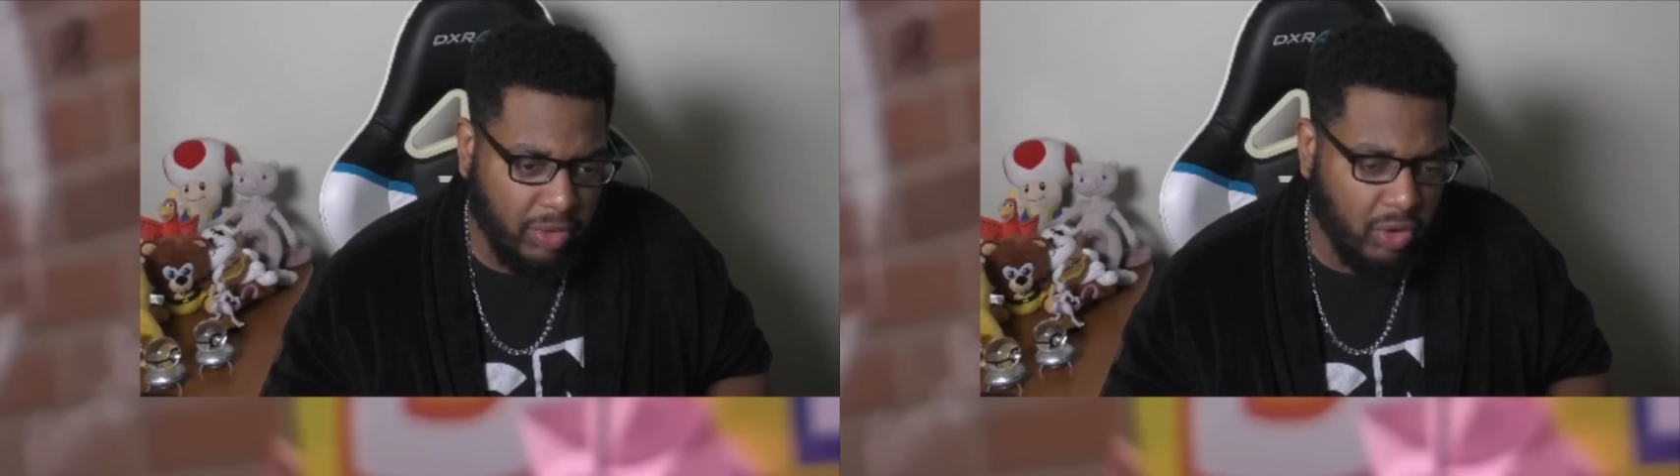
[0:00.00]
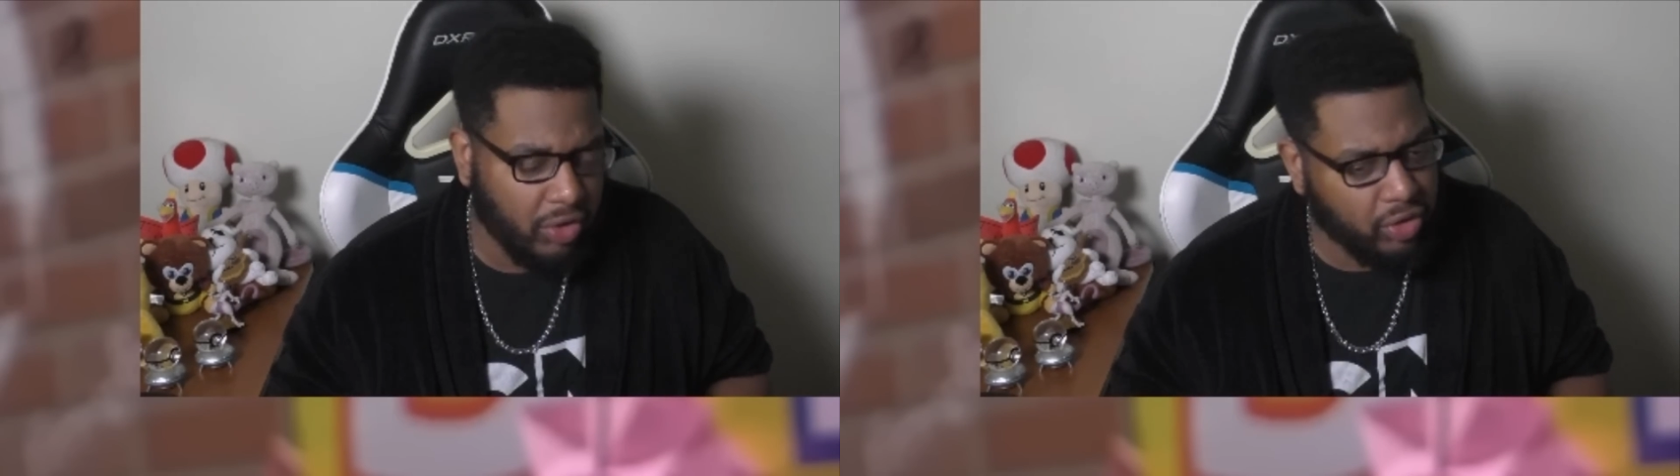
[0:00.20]

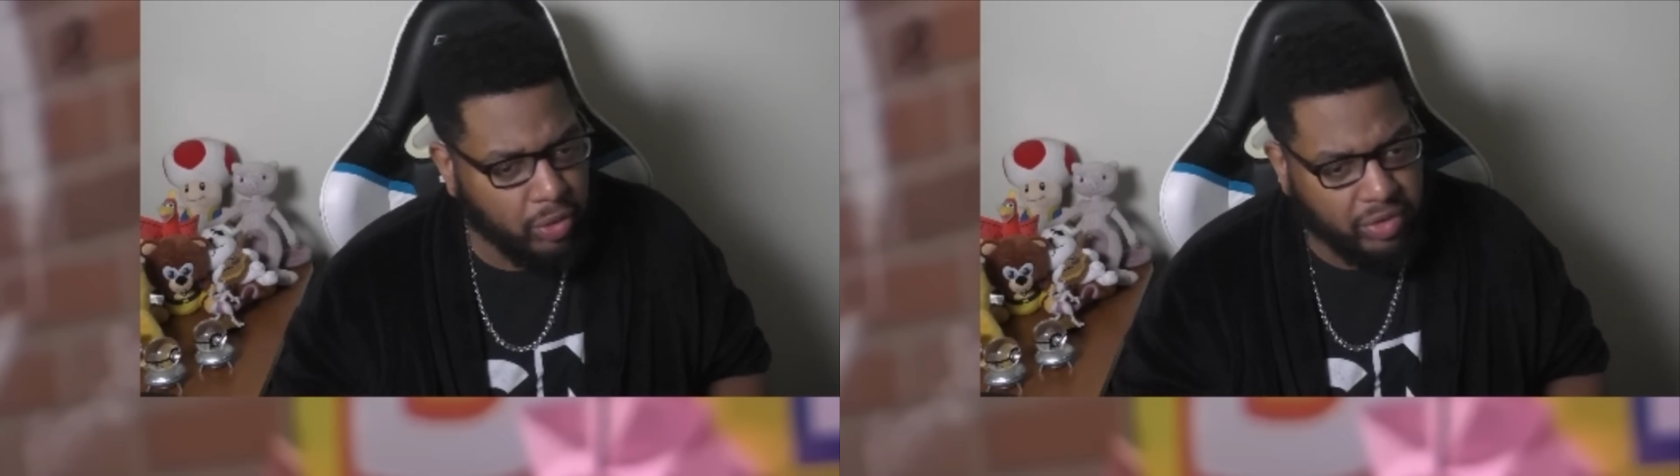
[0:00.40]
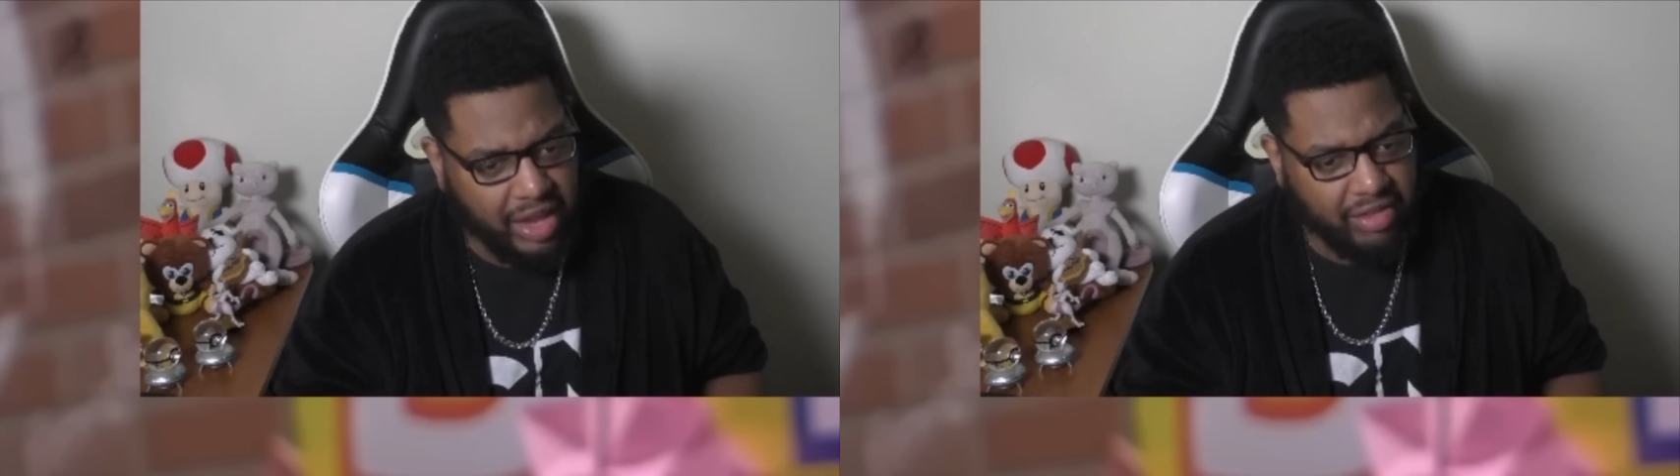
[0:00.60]
took two
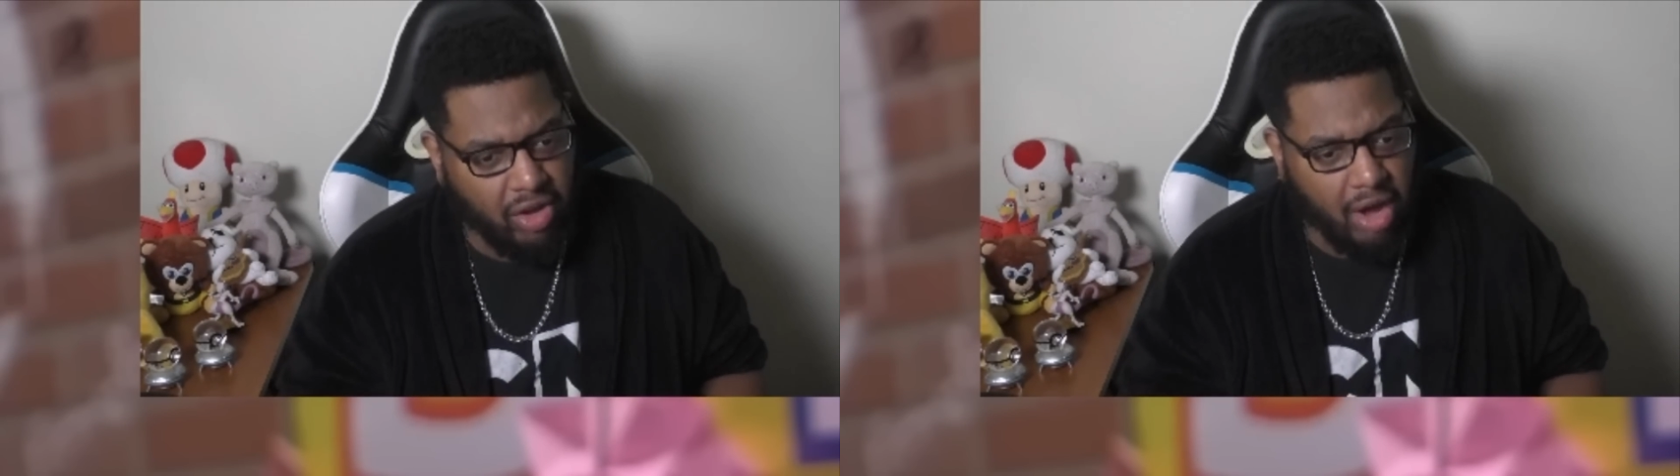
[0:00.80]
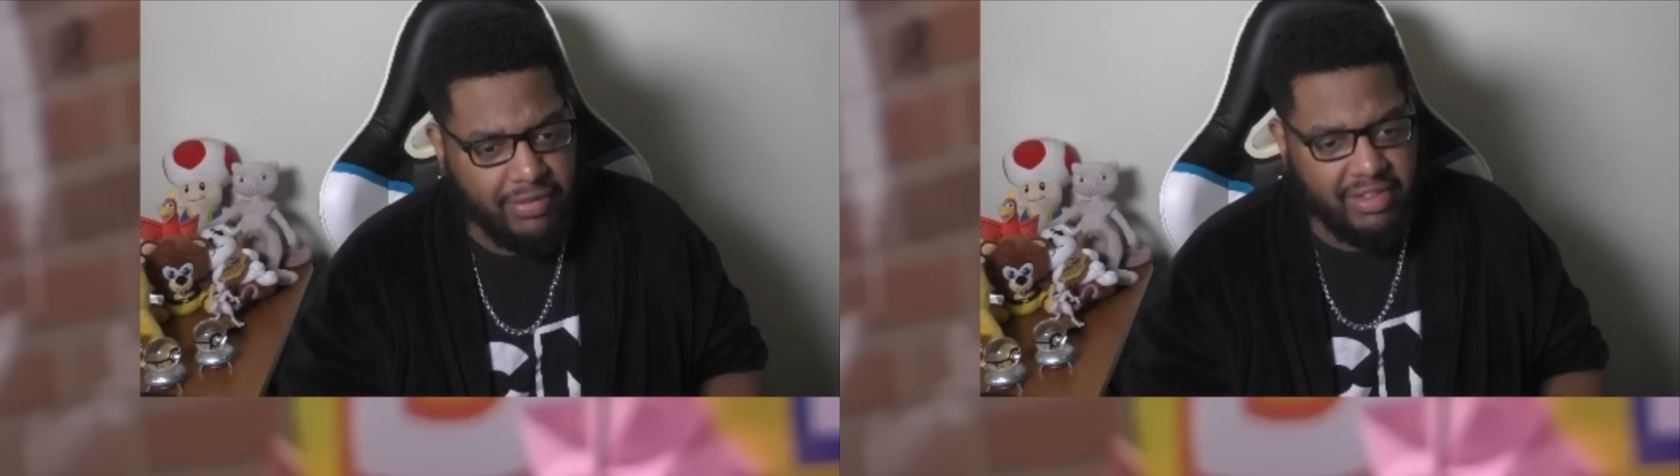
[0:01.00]
sets off his